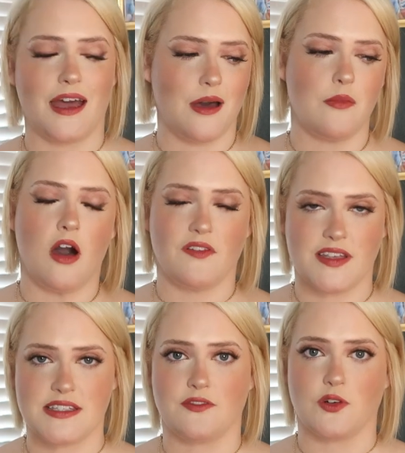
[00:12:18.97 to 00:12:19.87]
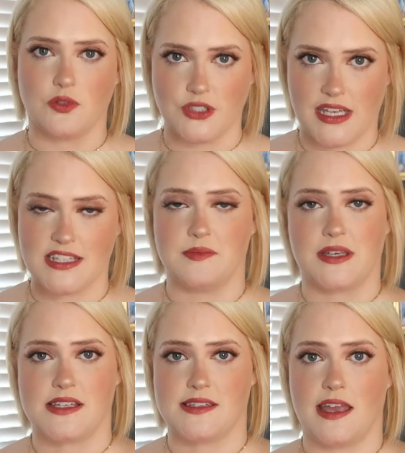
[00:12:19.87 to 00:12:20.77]
Um, obviously for older kids
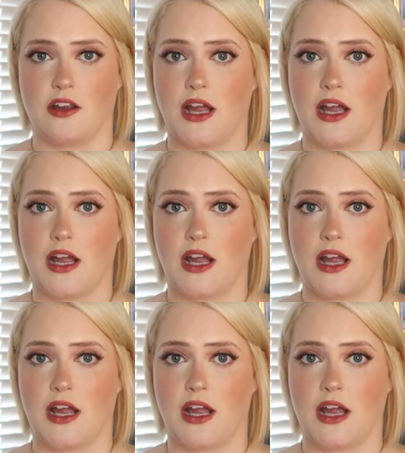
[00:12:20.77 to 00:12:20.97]
because they